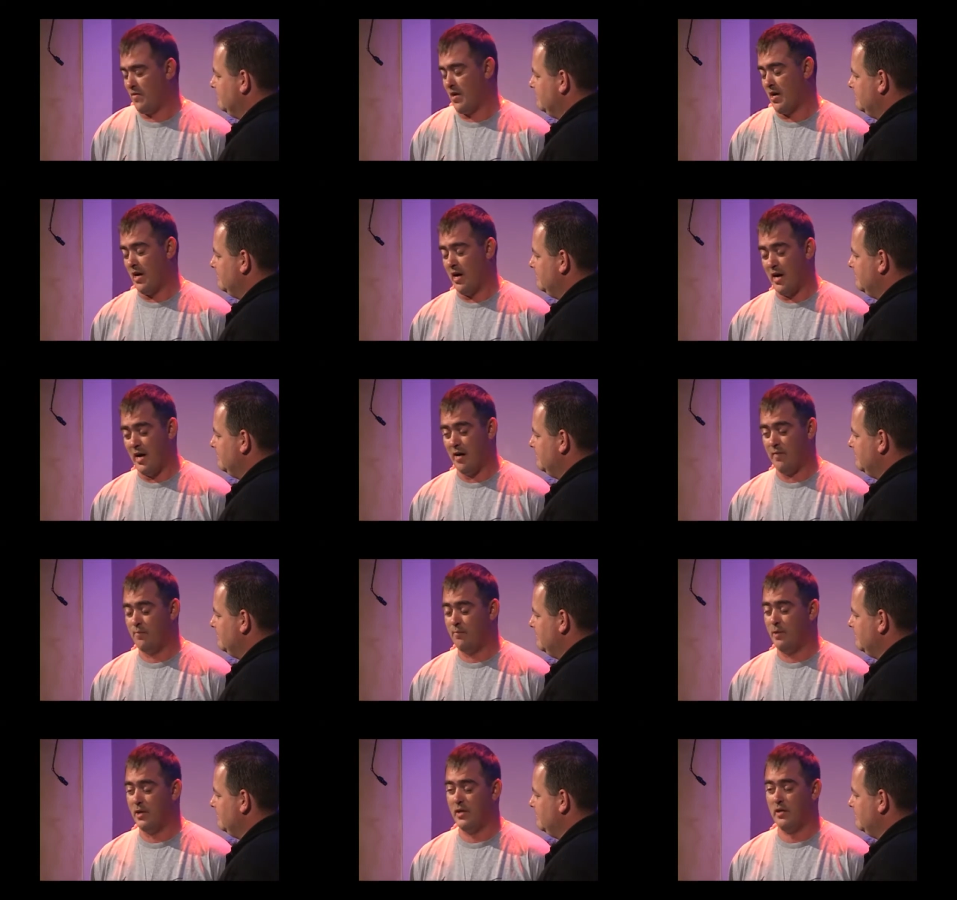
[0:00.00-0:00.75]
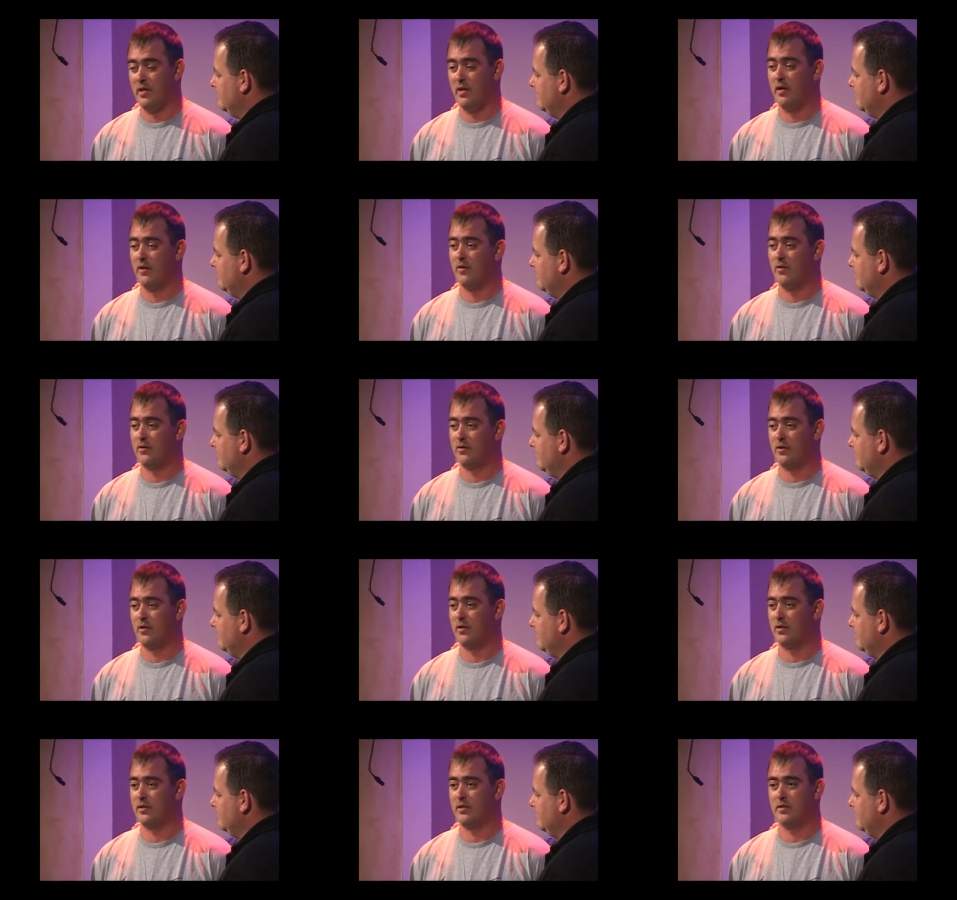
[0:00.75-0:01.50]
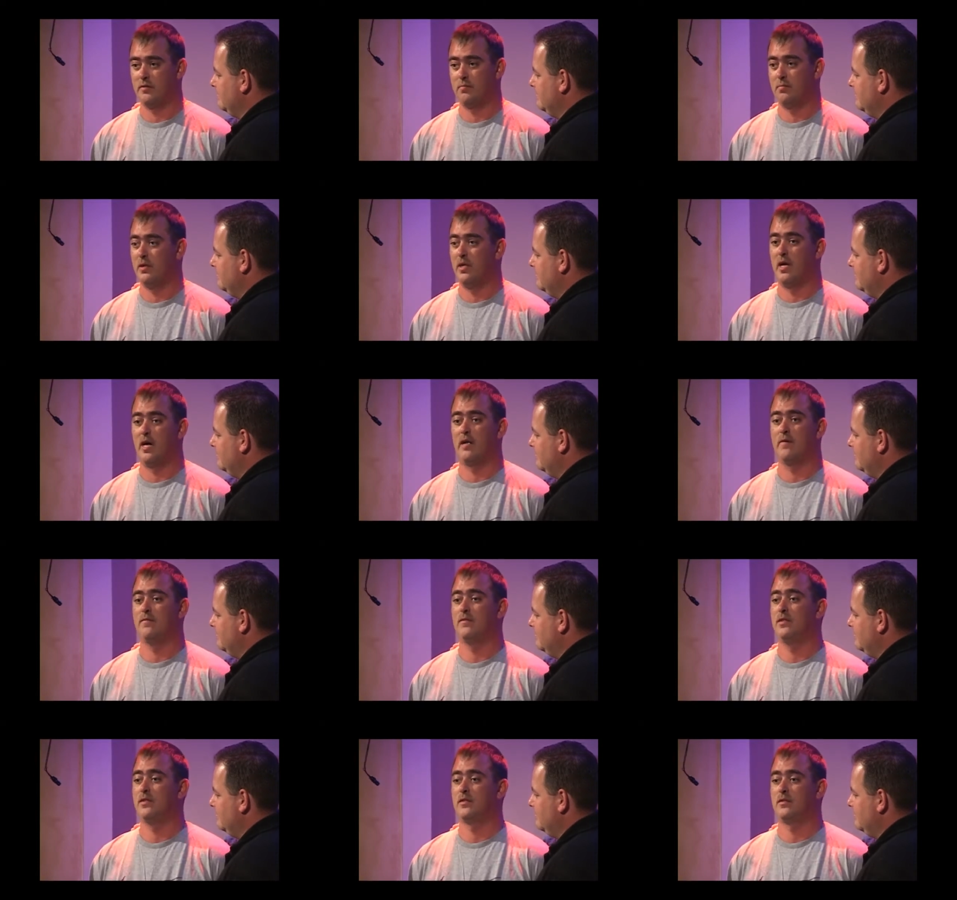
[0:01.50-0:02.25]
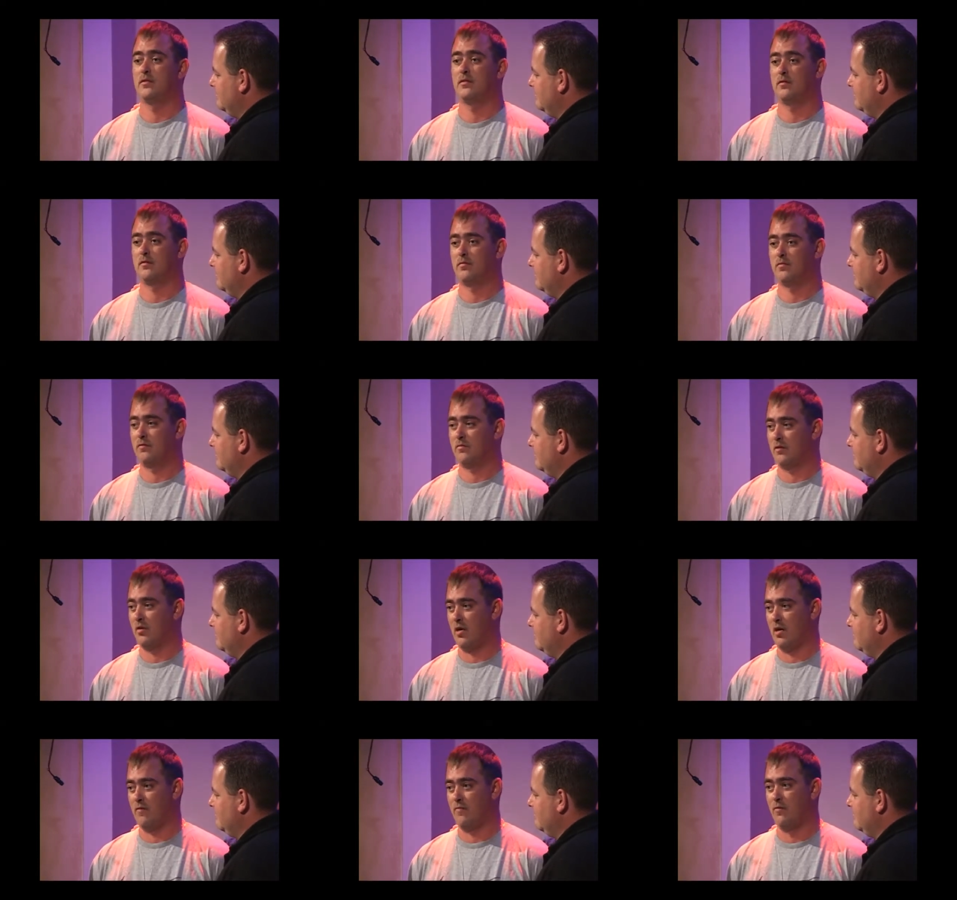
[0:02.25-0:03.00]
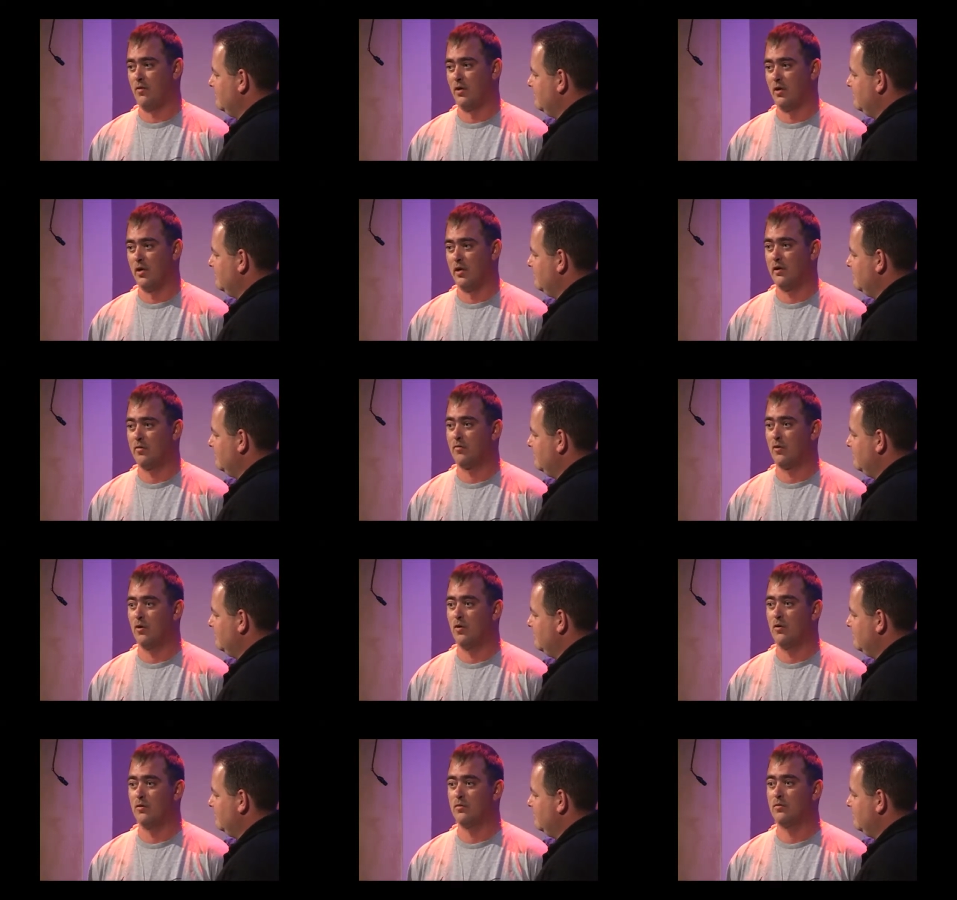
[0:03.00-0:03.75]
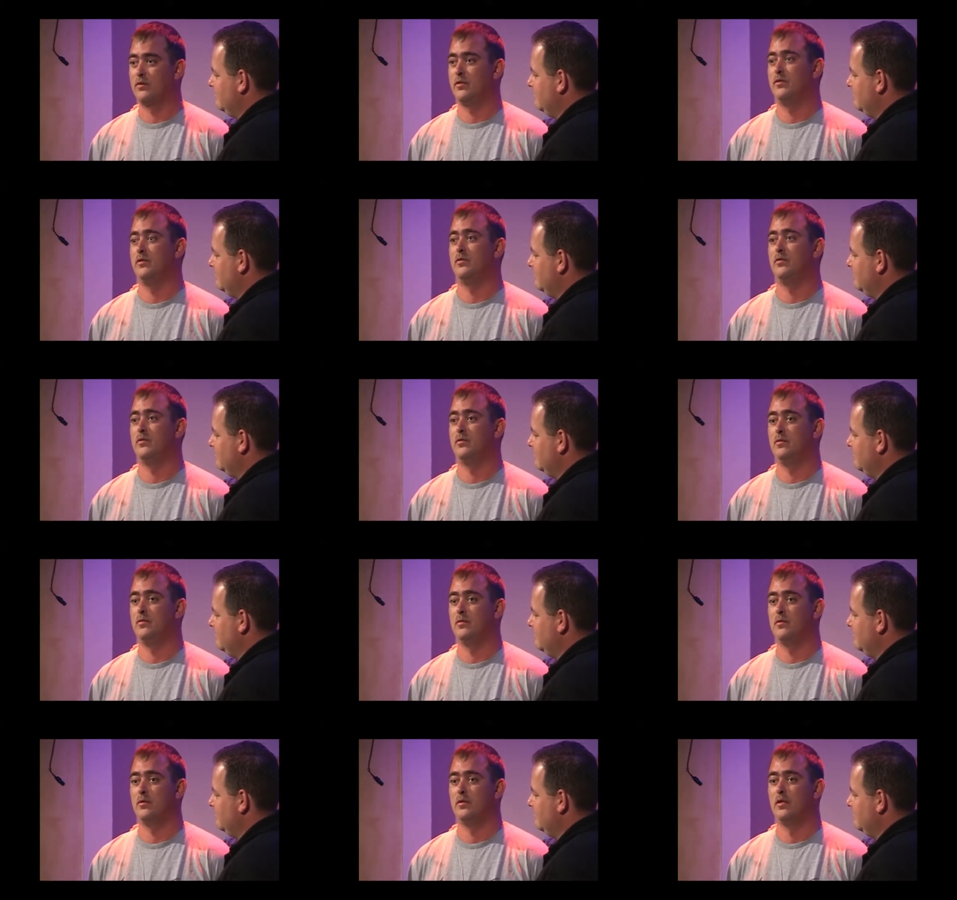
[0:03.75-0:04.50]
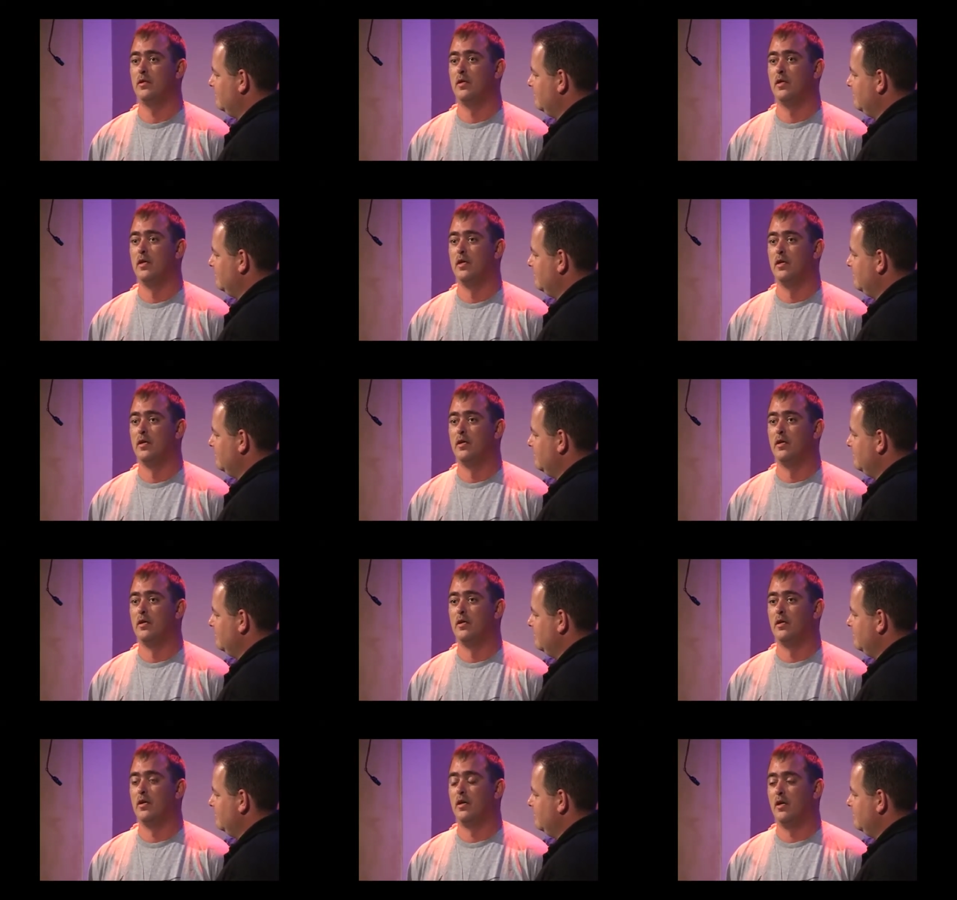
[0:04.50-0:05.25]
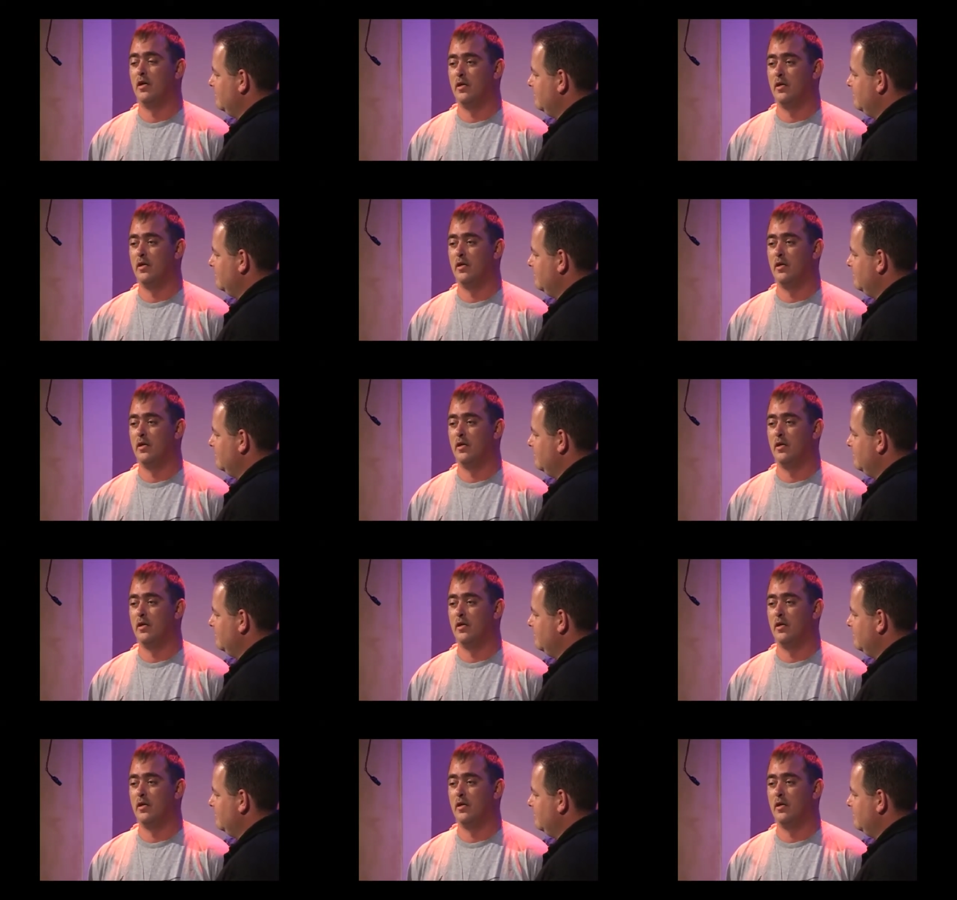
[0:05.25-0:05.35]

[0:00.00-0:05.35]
Speaker 1: I've been to other churches, but I've just I've really grown to uh,